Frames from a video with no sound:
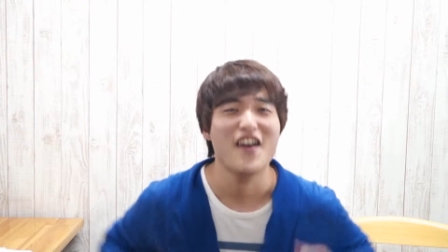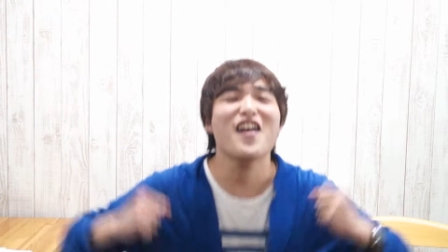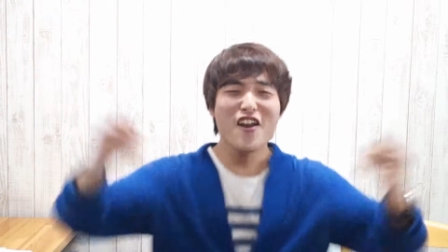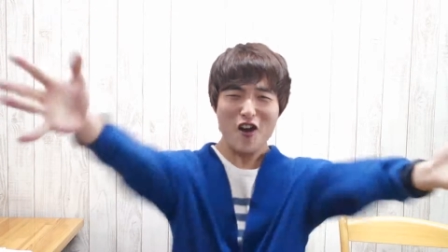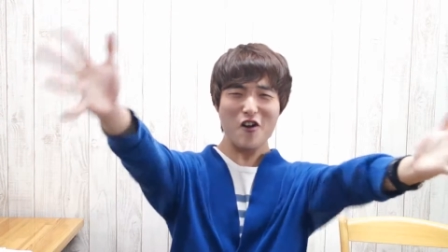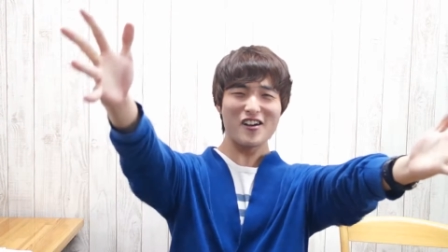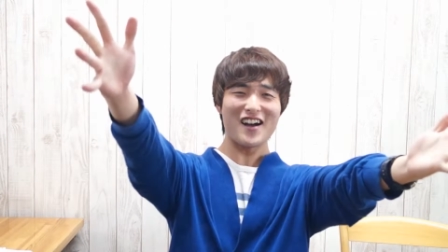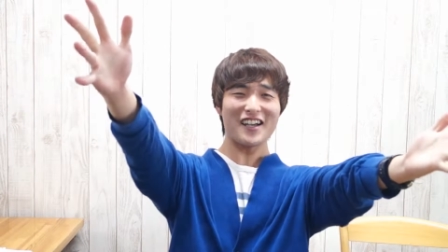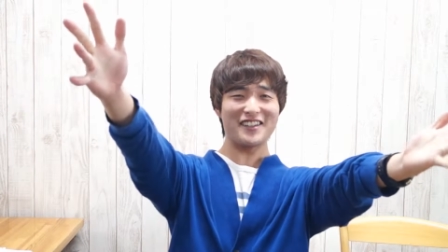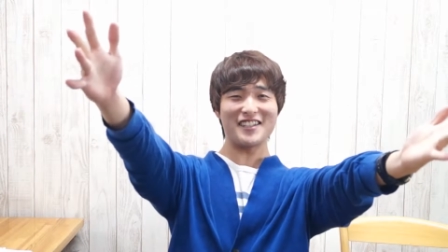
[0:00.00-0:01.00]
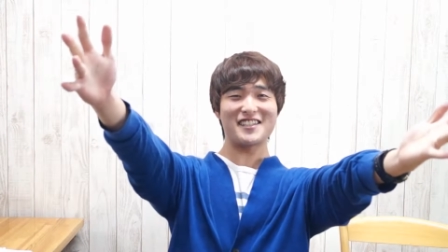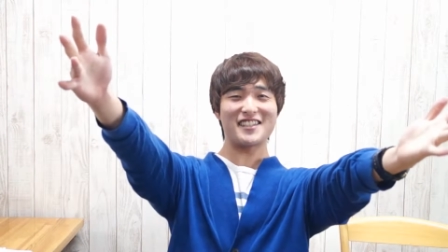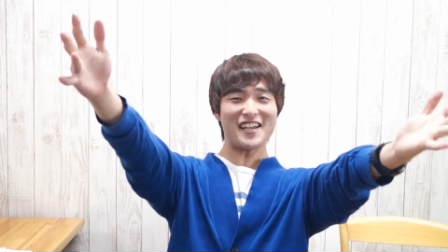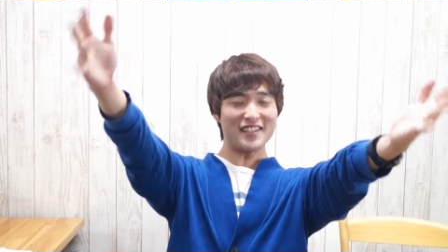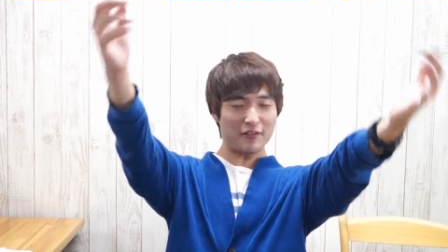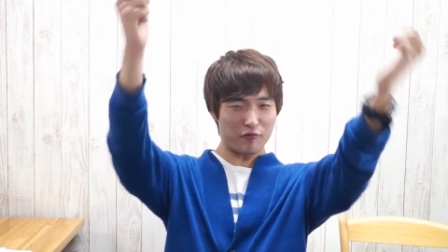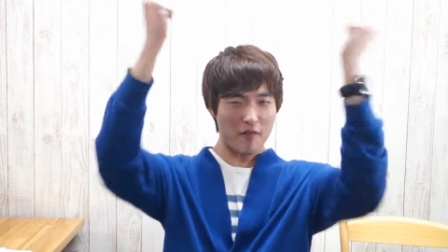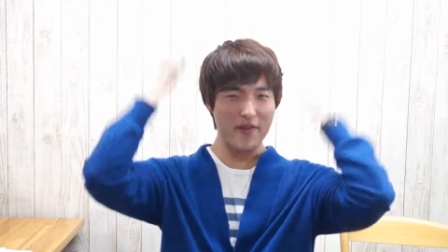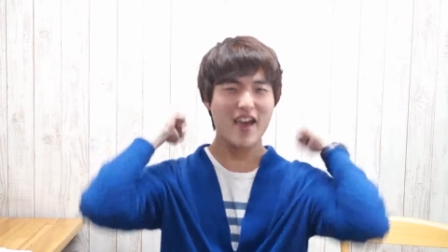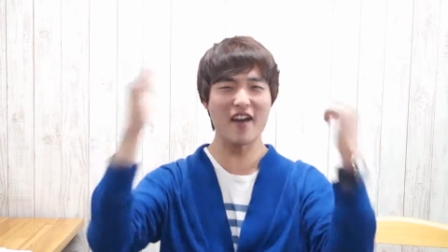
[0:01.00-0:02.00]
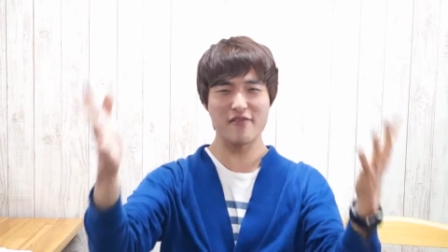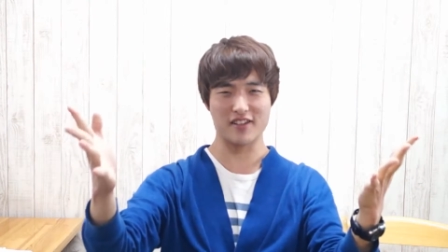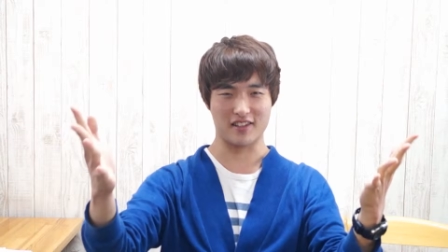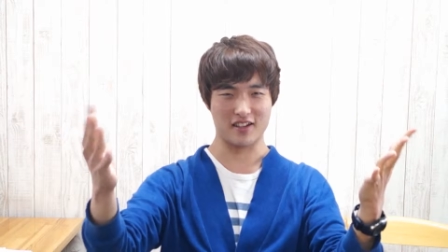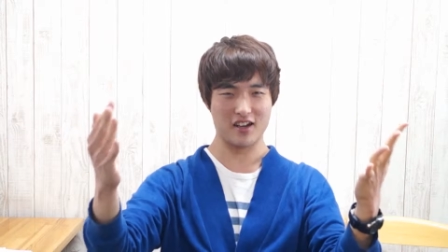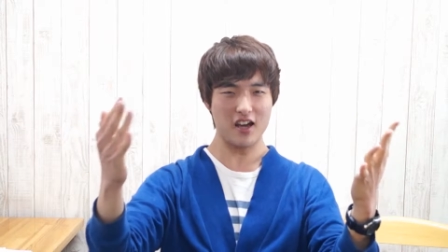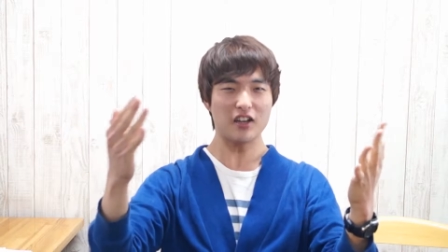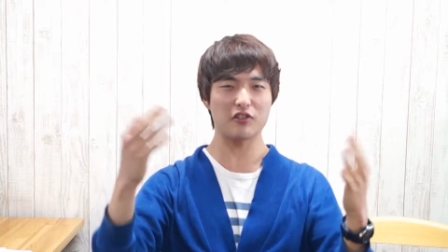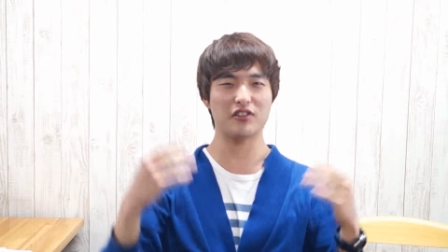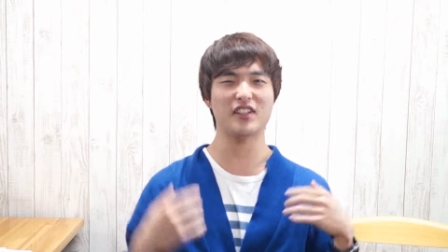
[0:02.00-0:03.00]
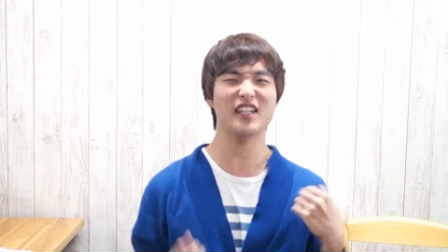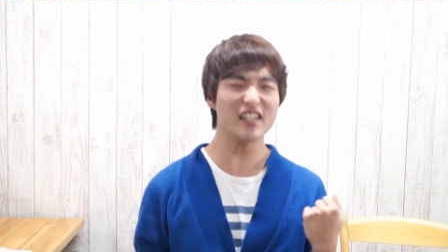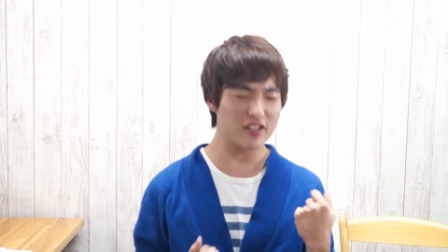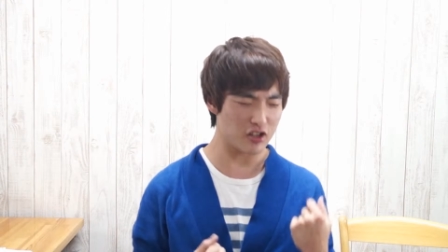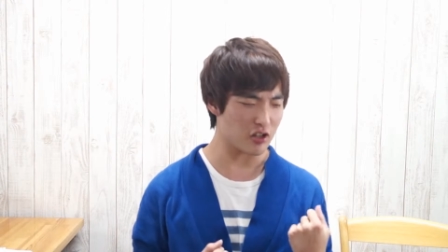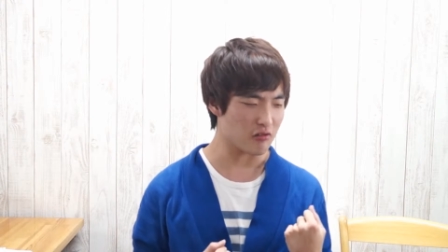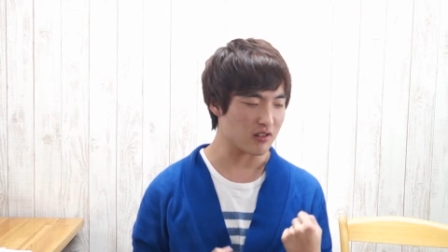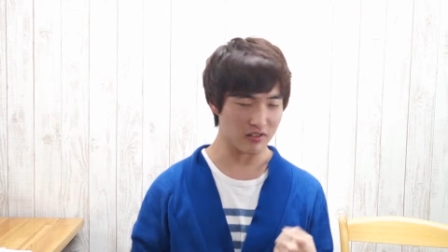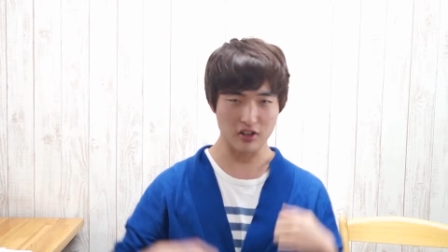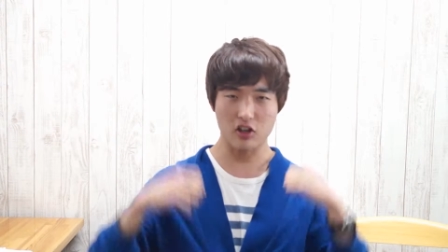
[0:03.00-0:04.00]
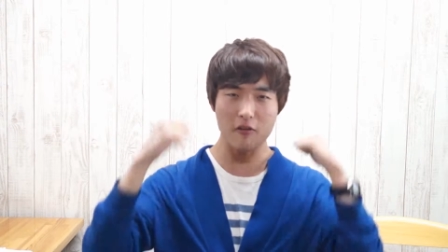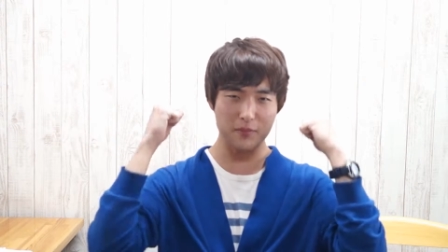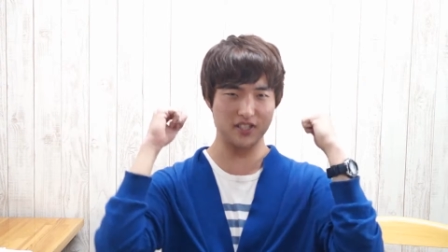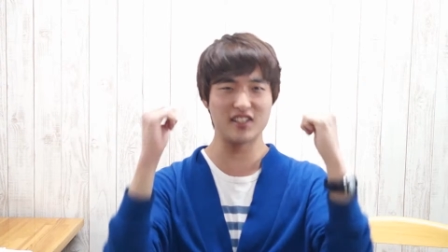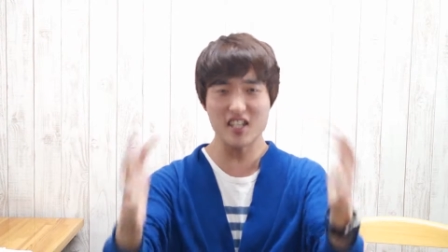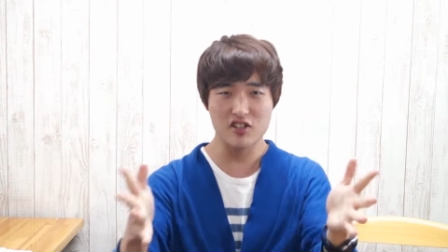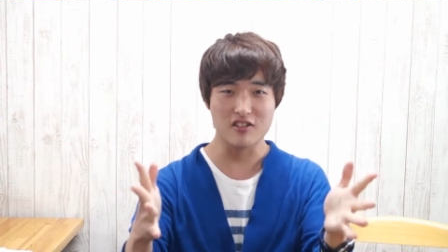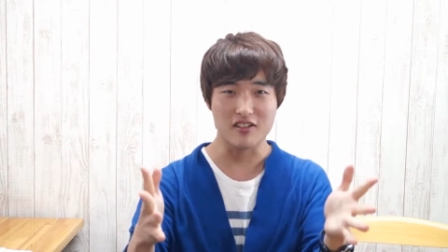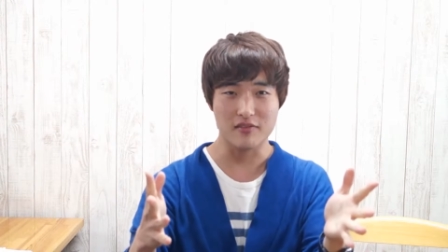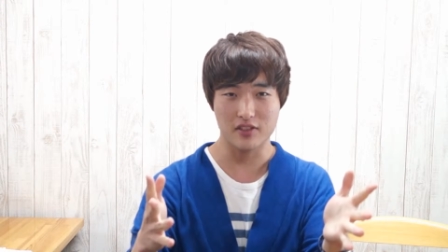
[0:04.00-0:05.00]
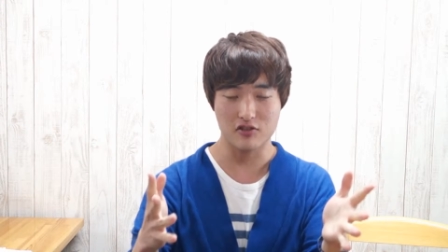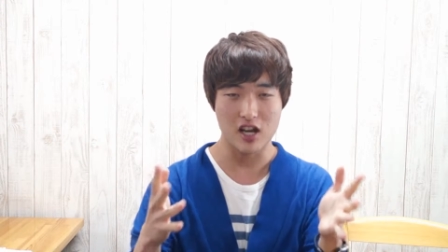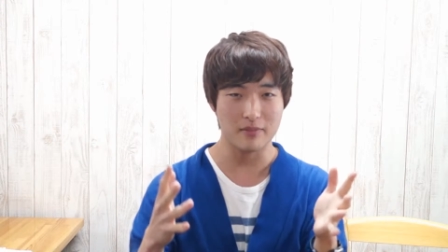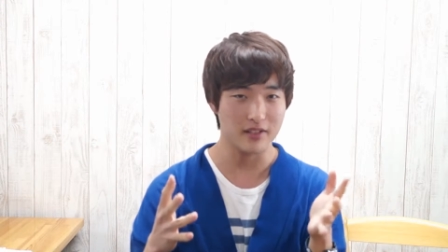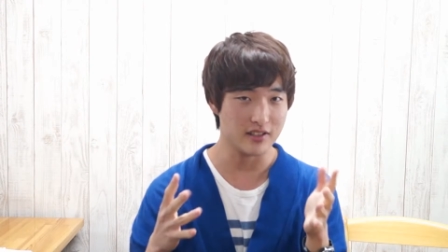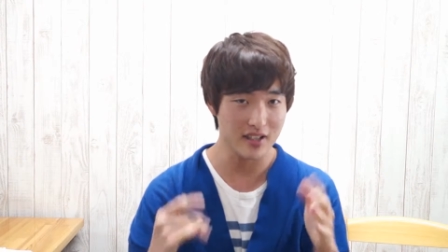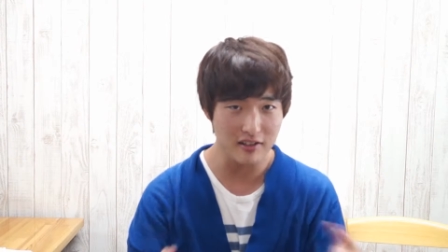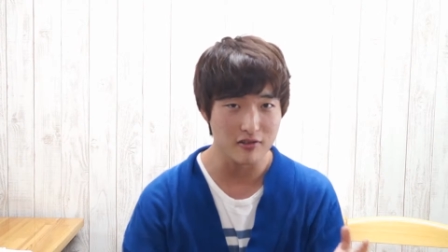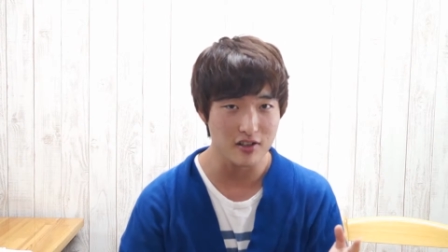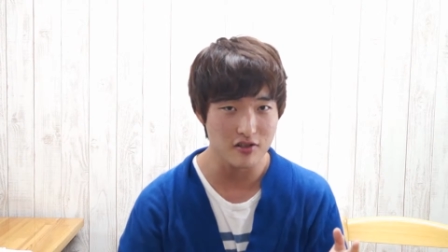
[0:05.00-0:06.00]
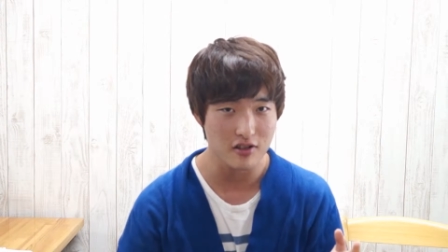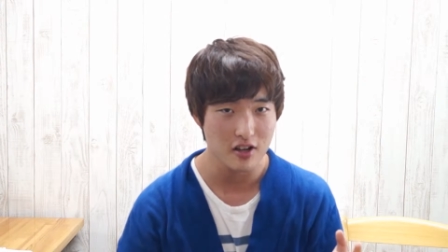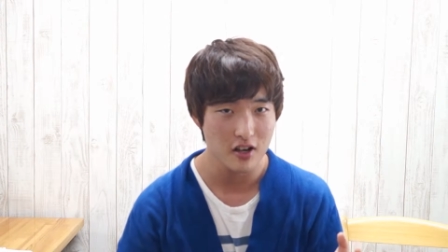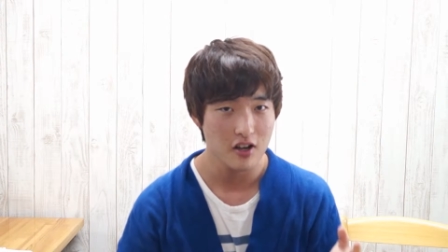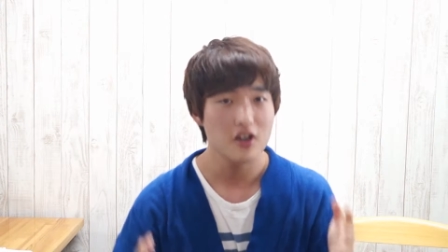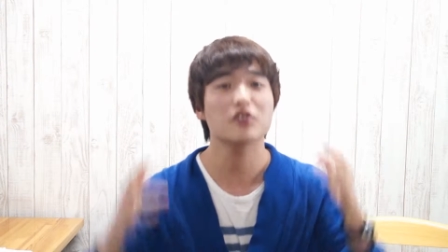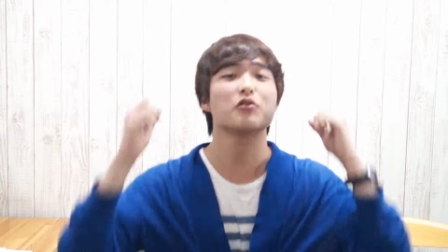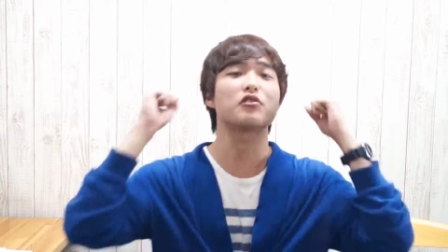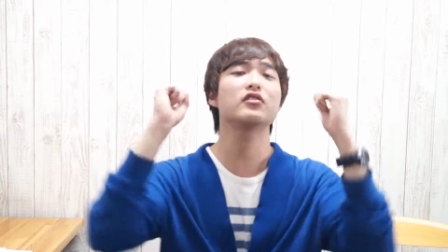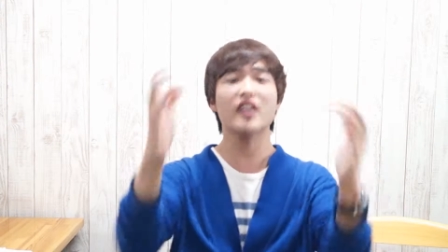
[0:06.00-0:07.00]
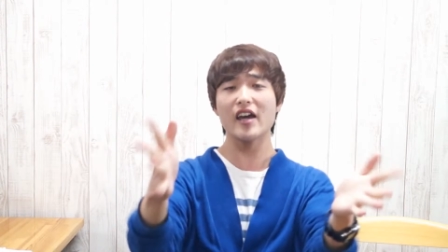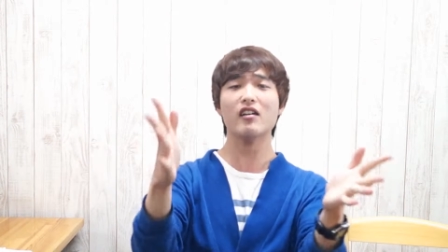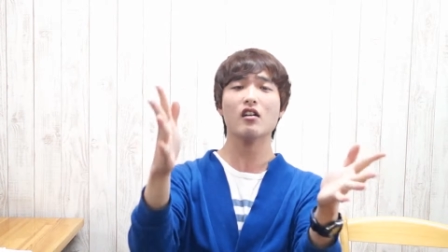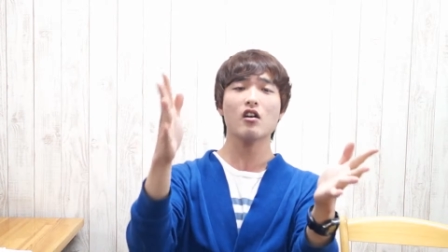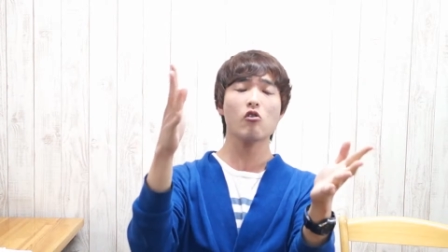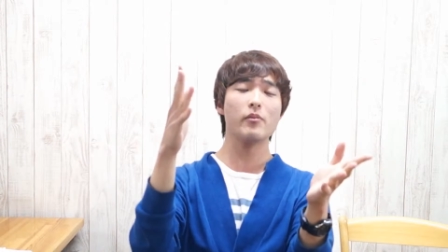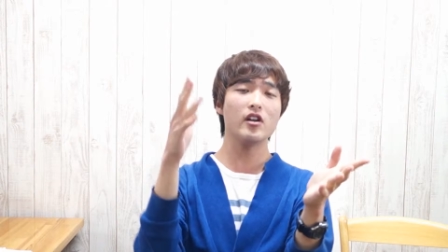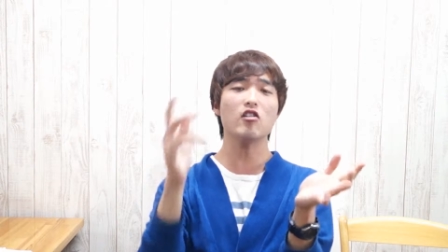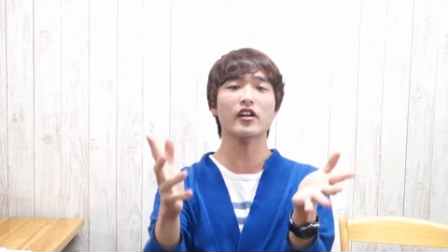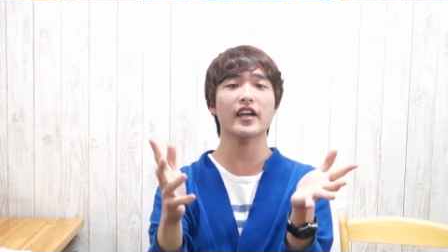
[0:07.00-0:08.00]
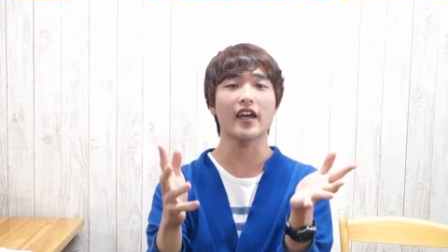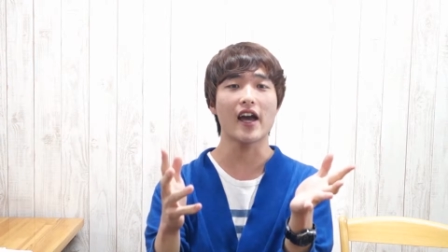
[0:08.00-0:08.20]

Hello, I descended from heaven to teach you the composition of the Japanese language. So today we'll be looking